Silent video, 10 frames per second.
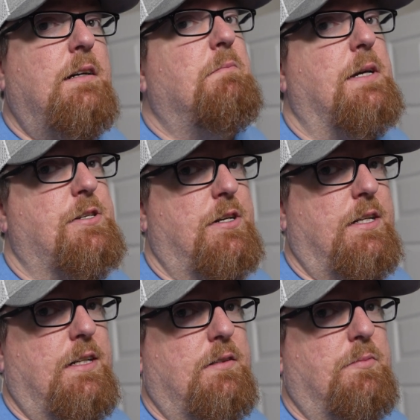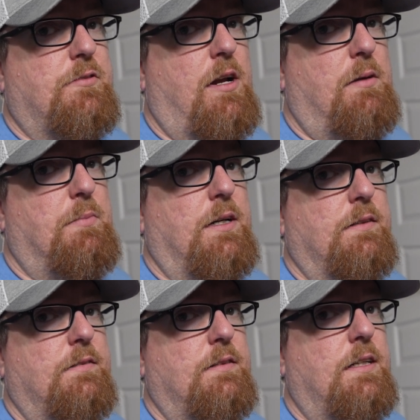Make sure to hit that subscribe
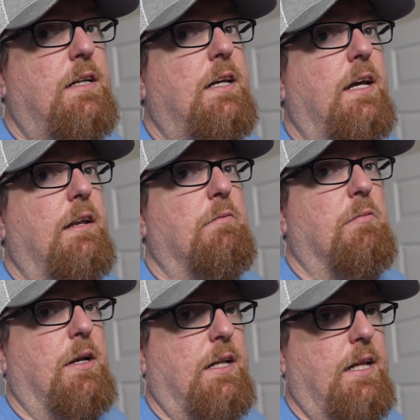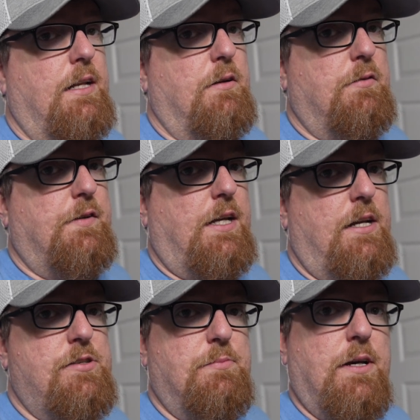button and ring that notification
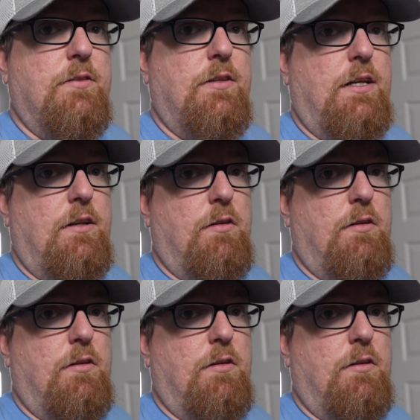bell so you get